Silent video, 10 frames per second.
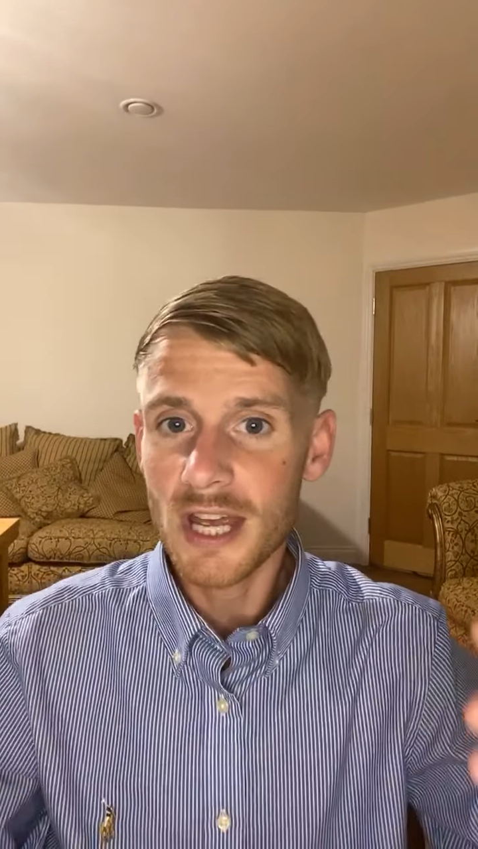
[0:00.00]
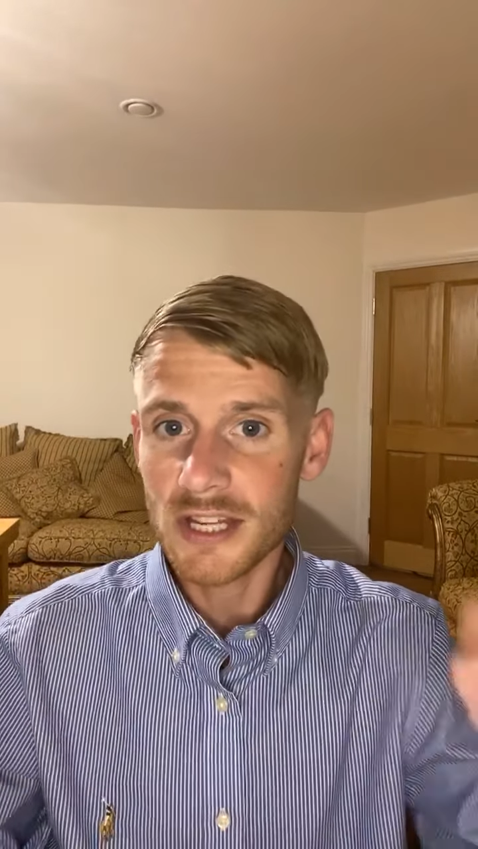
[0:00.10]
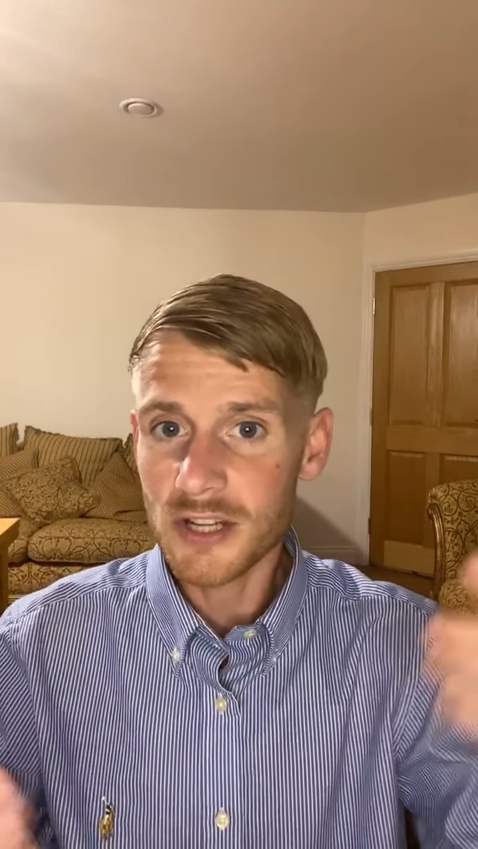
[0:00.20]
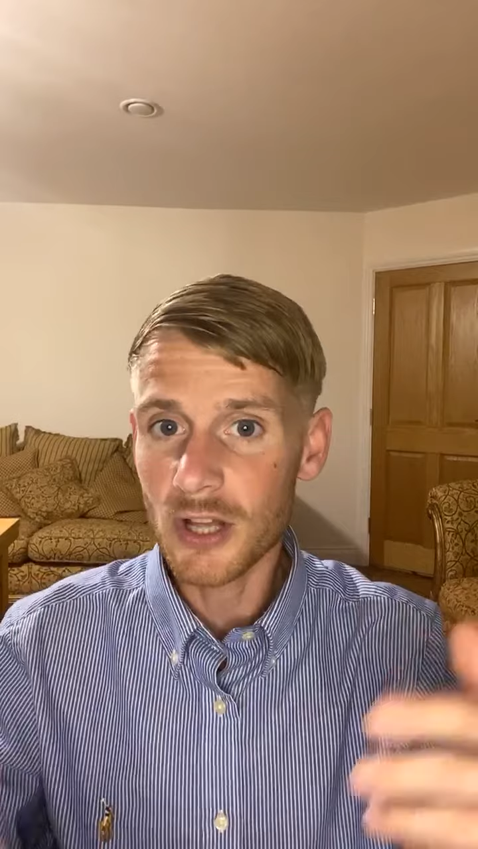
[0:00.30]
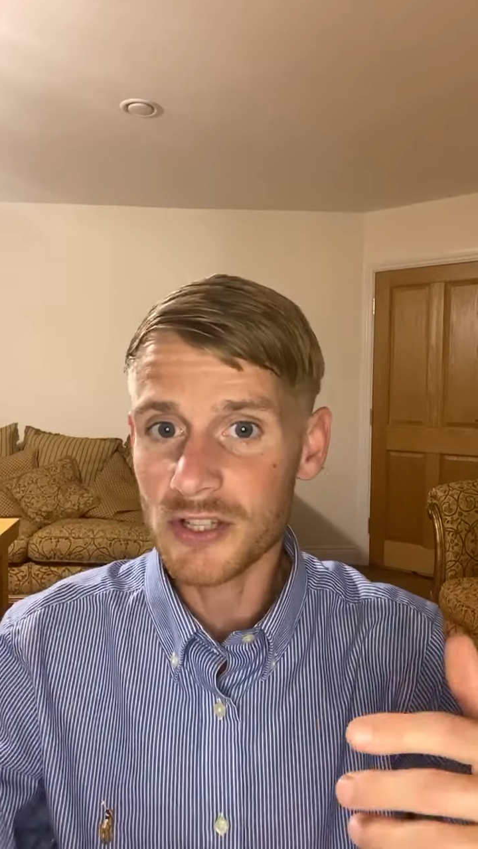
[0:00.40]

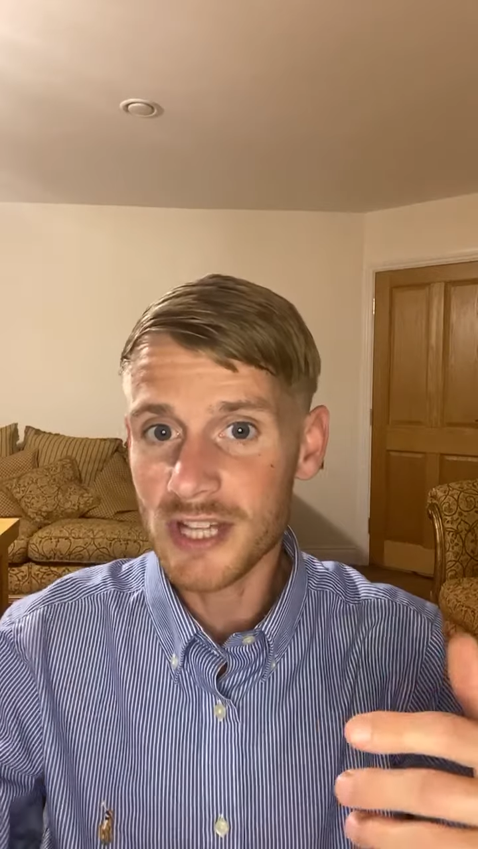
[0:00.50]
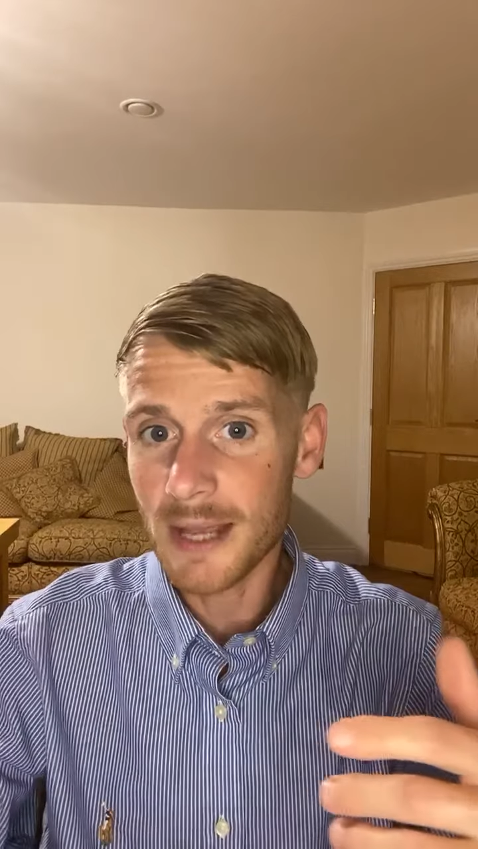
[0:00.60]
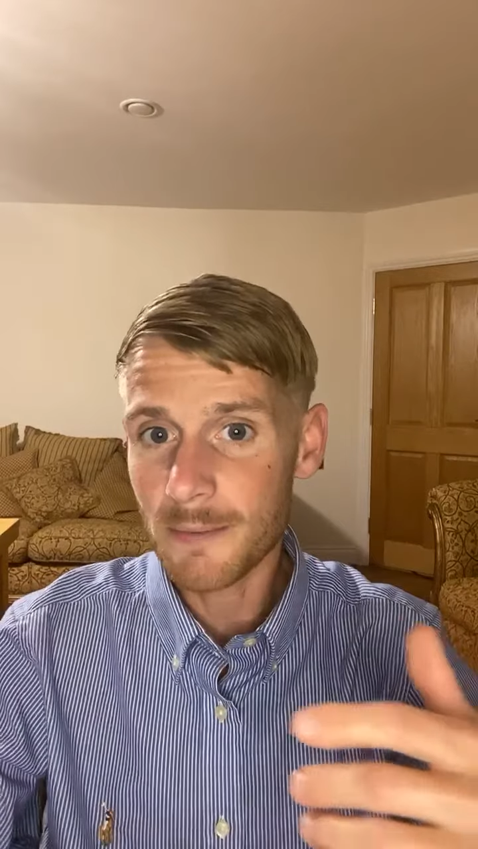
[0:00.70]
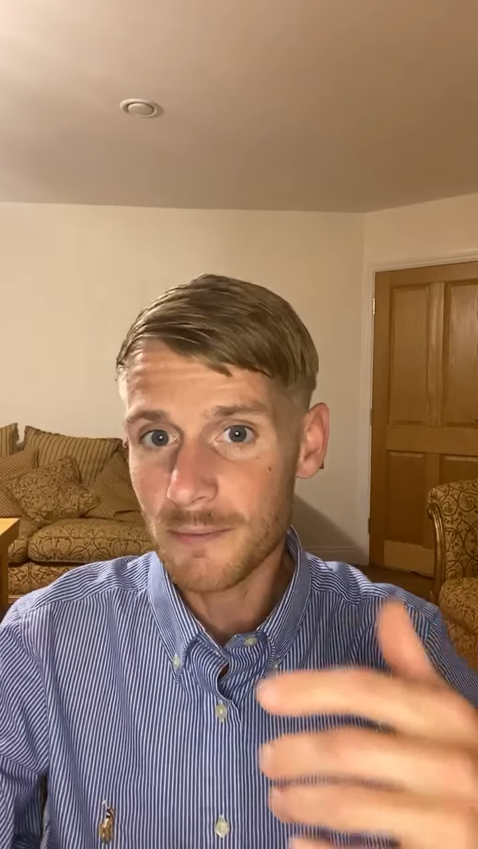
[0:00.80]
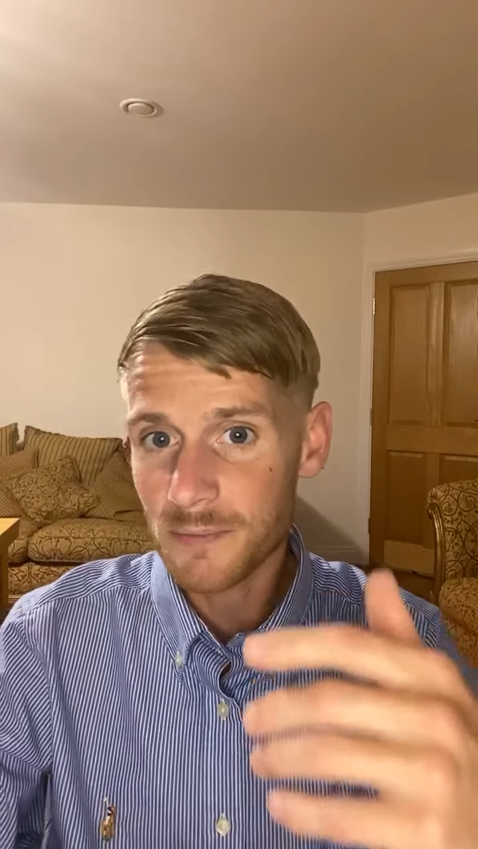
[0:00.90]
It's all the
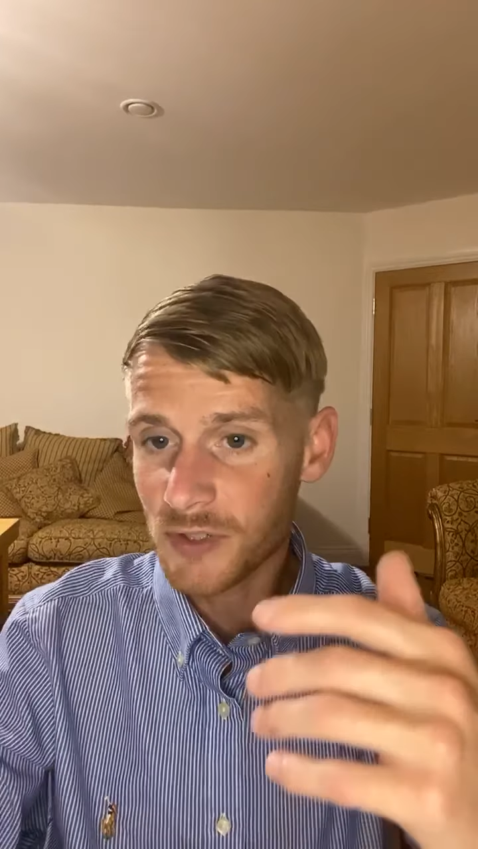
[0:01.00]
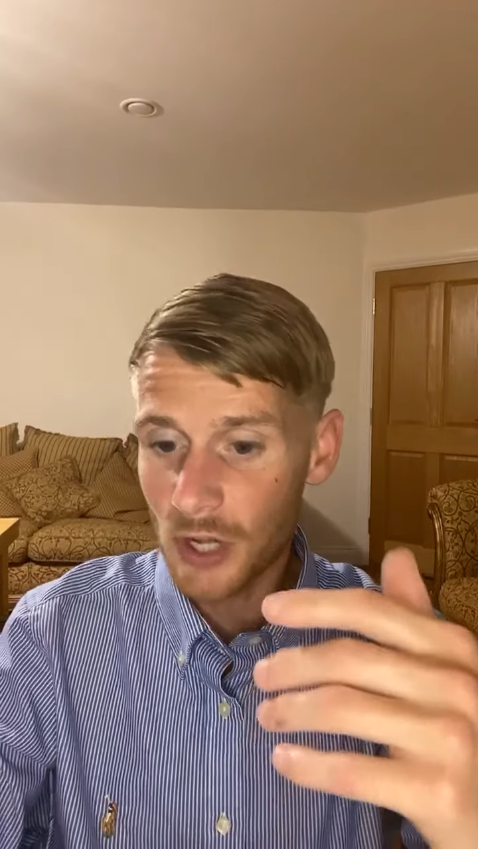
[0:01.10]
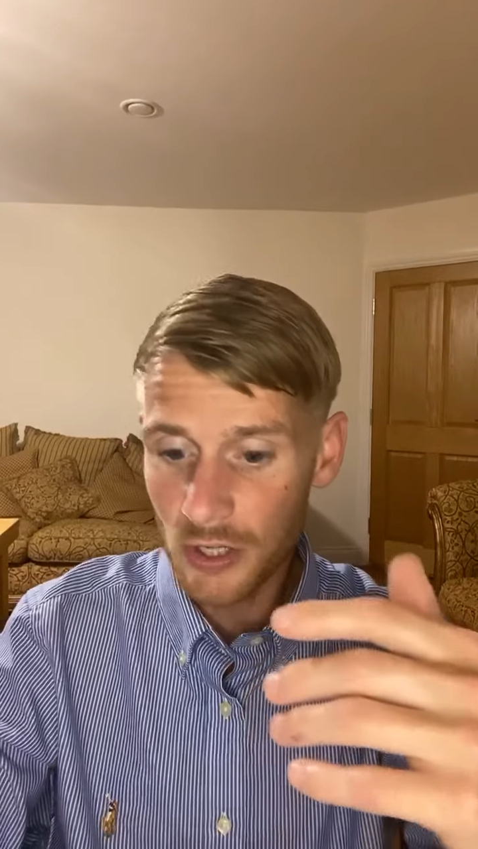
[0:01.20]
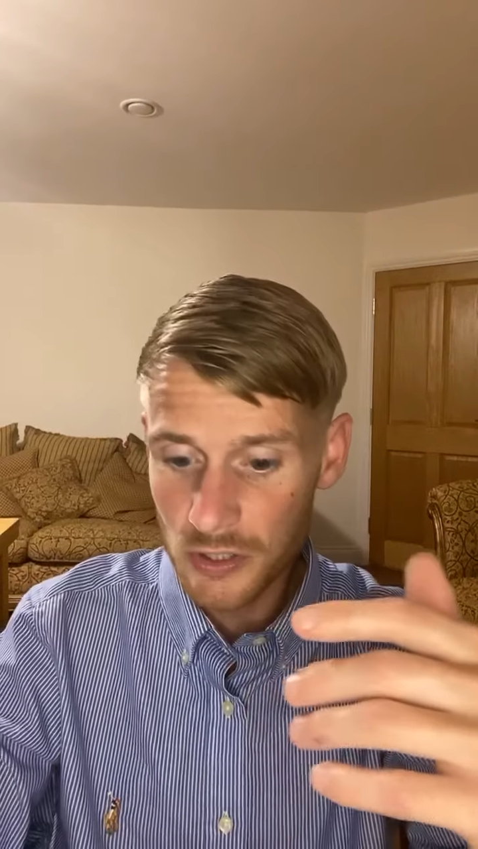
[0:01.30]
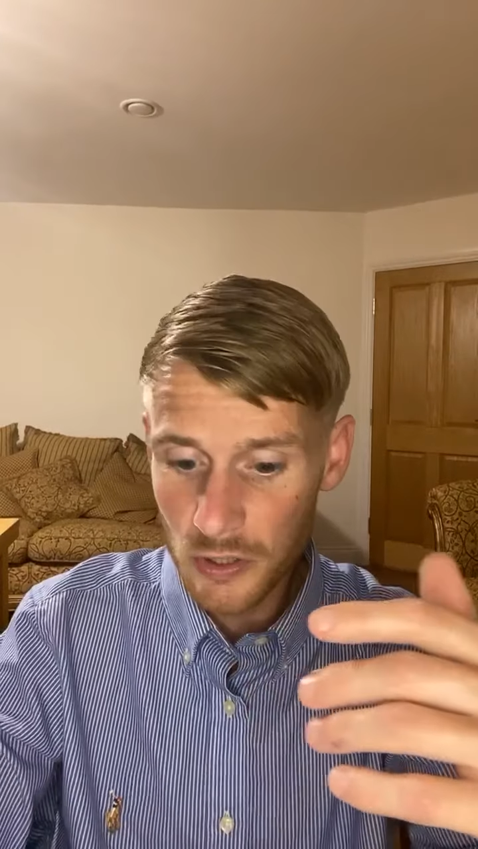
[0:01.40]
same
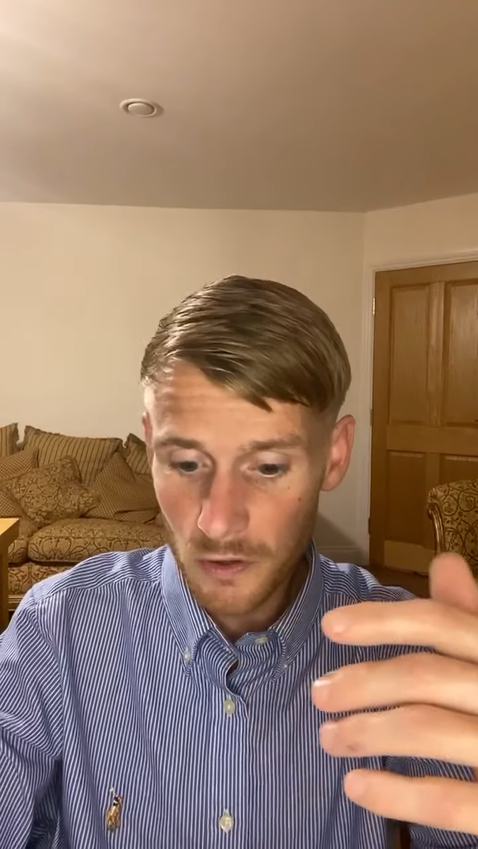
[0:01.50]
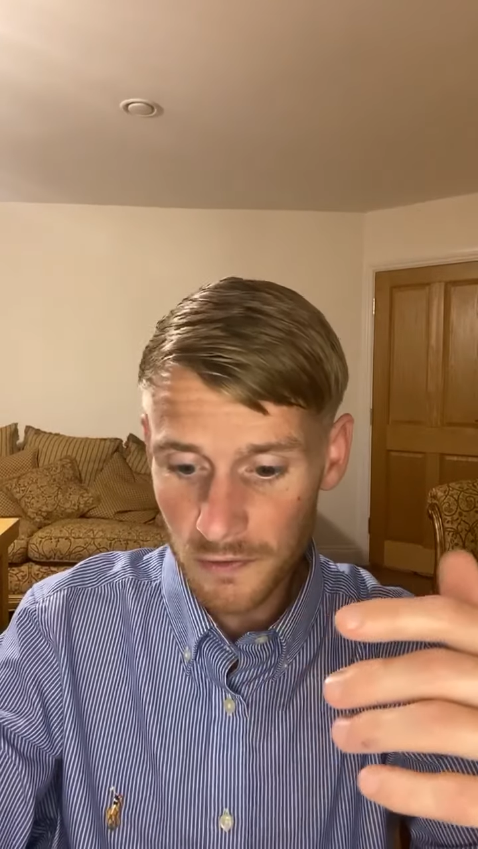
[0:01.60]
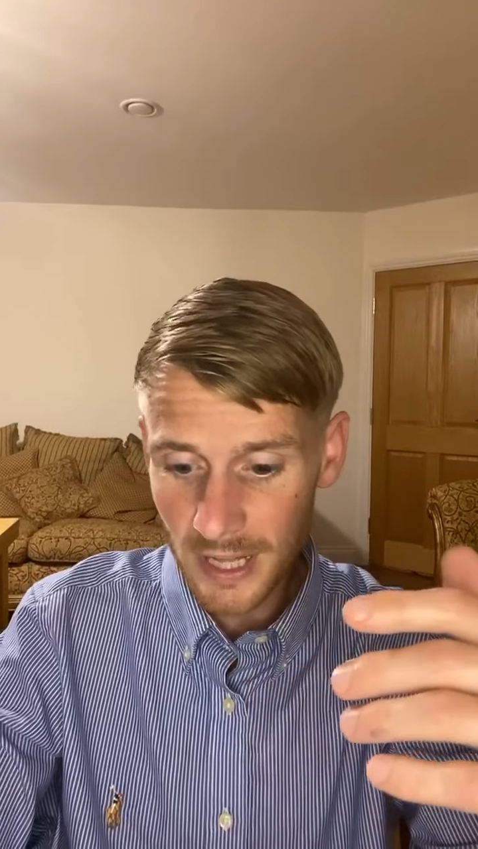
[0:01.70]
sort of stuff,